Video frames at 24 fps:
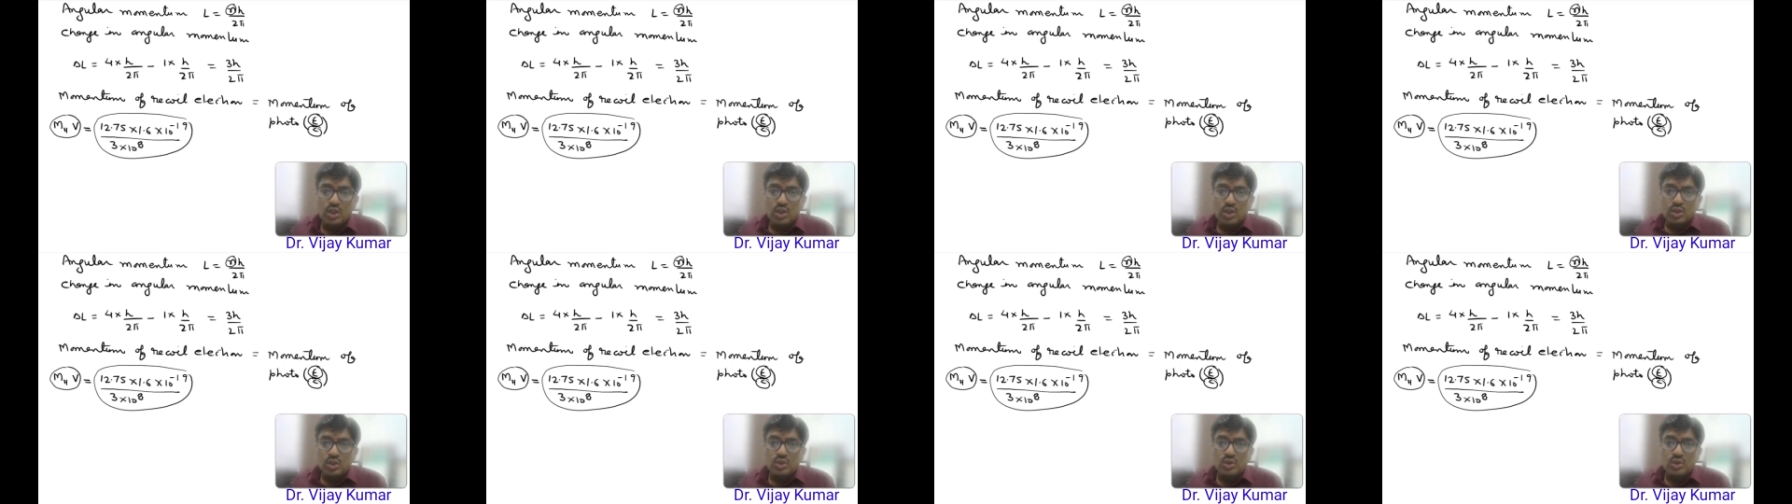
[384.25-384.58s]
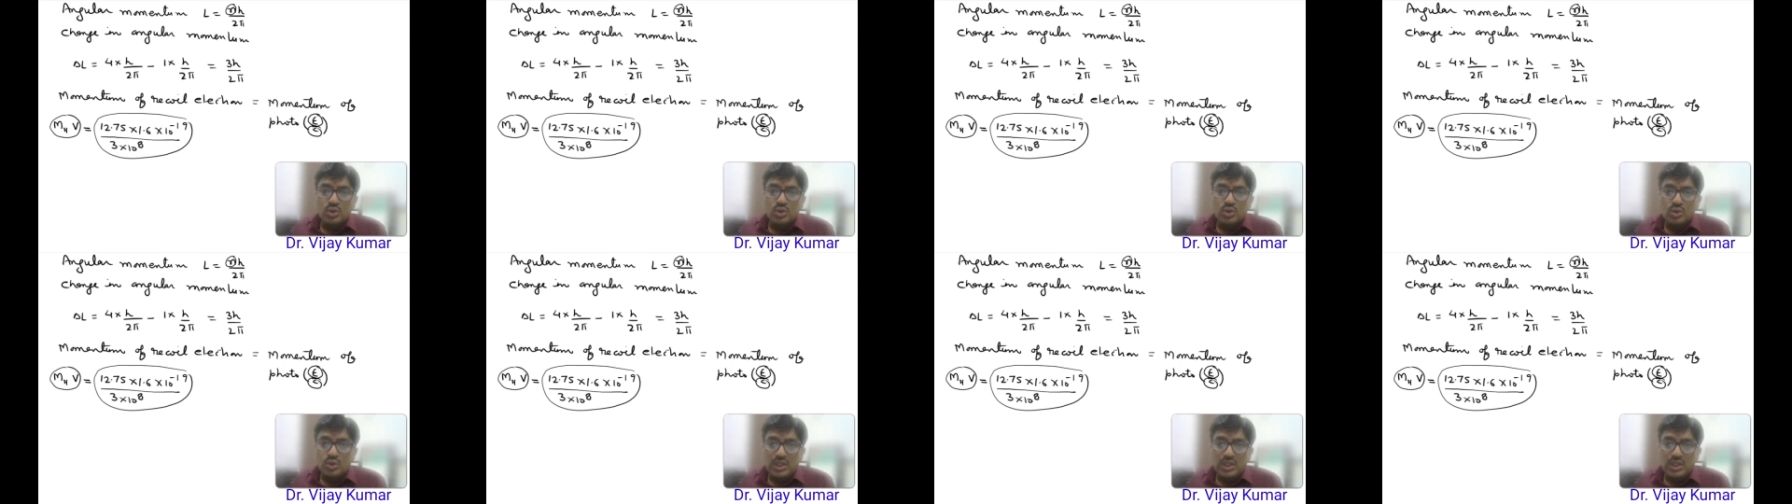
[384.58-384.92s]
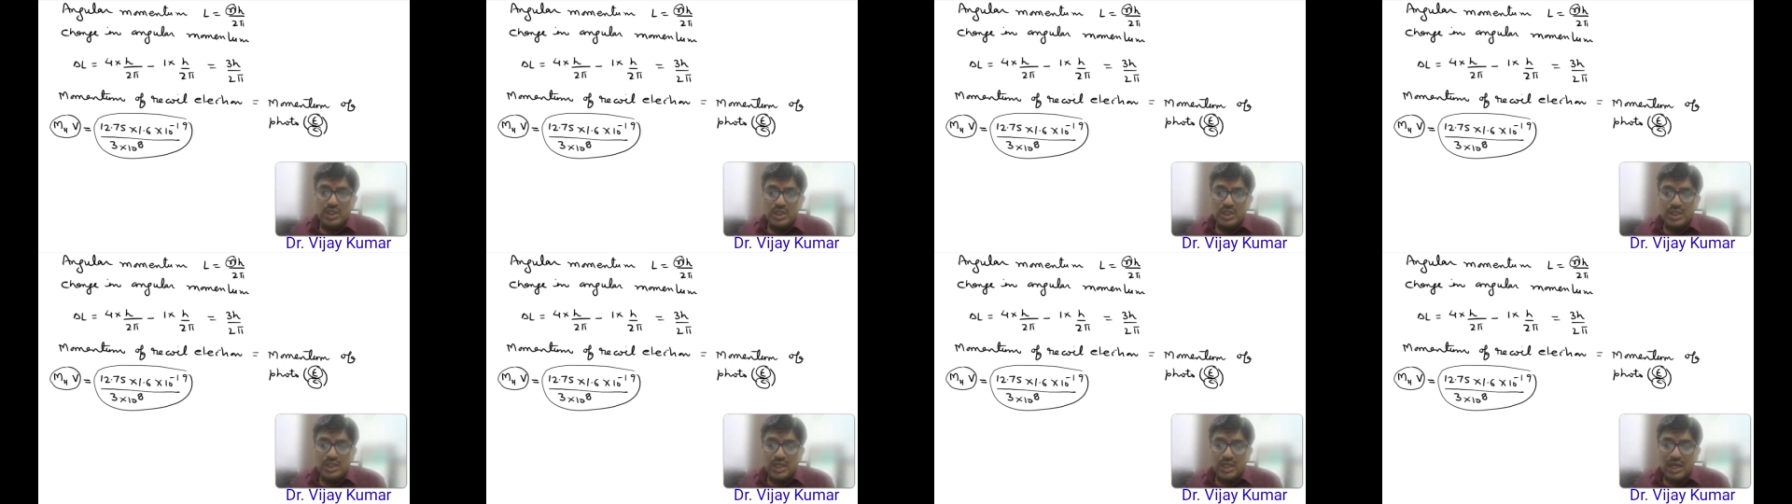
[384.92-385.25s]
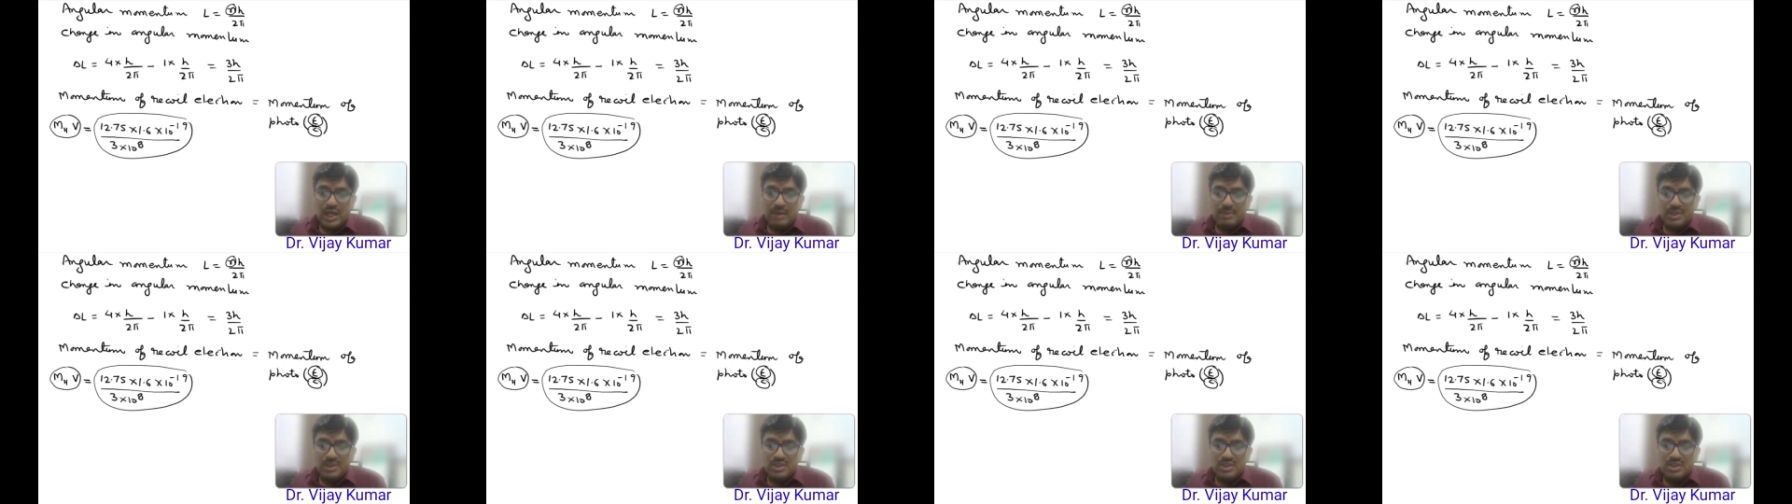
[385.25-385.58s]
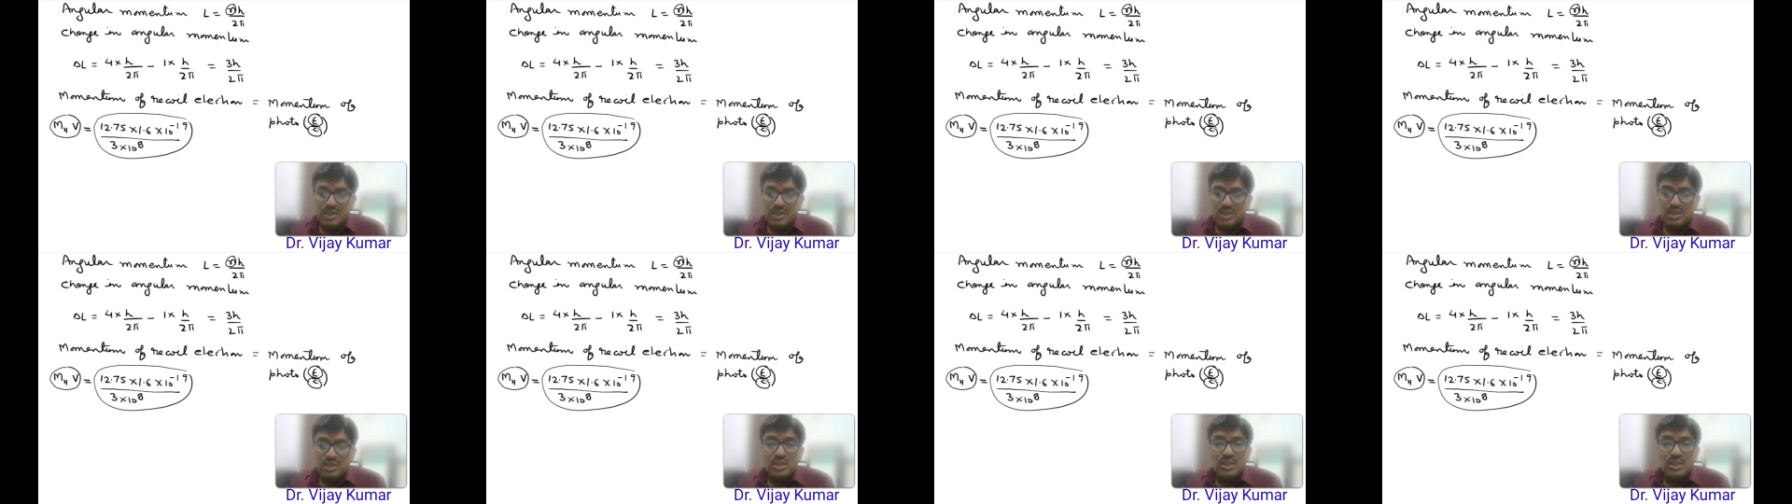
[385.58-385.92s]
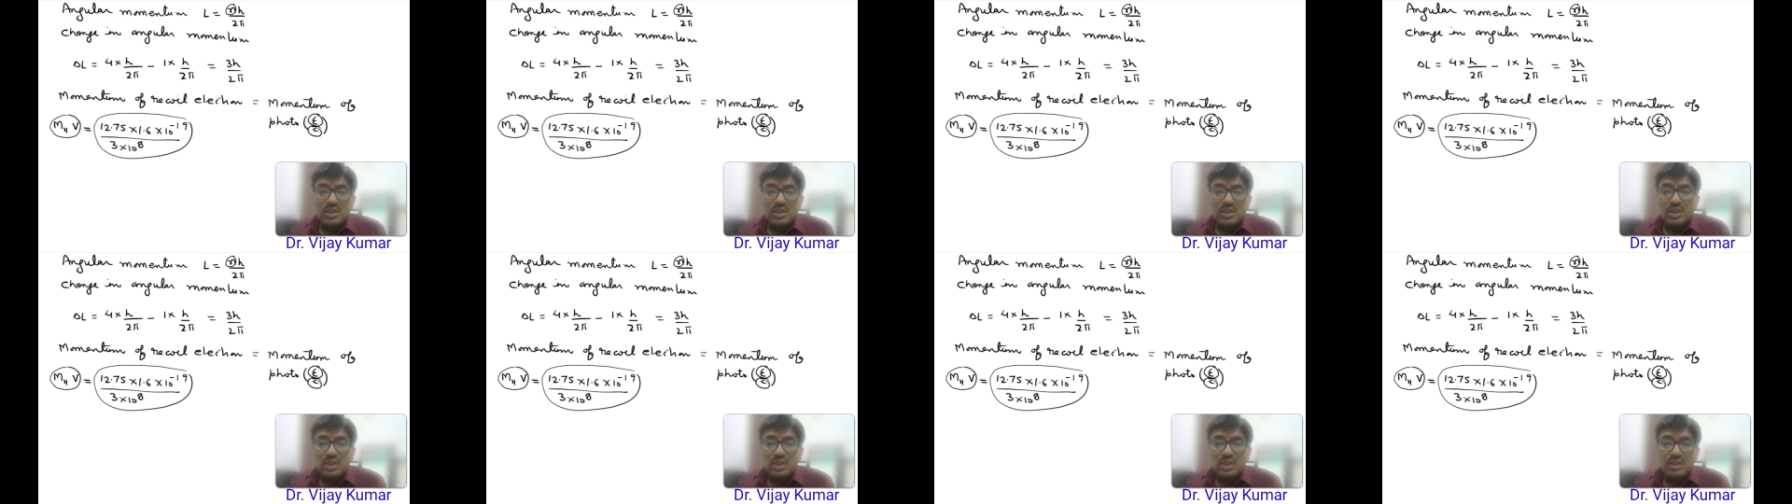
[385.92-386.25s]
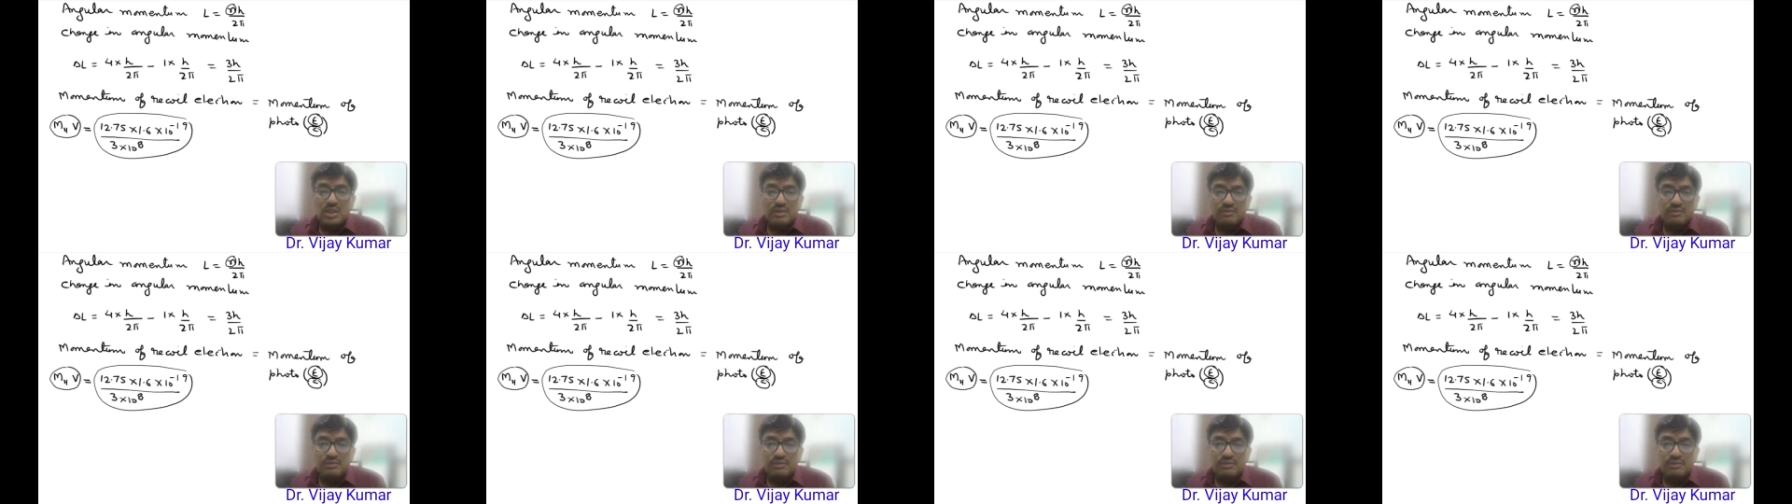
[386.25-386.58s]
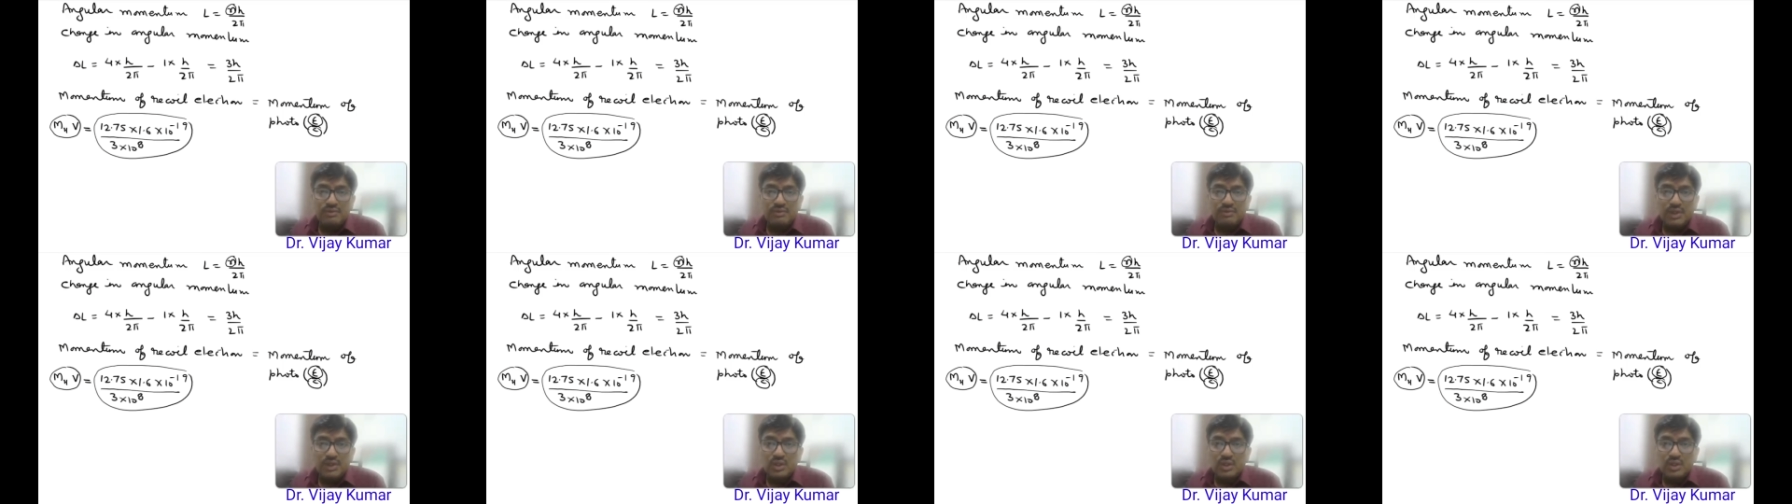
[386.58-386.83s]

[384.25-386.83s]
So here mh, we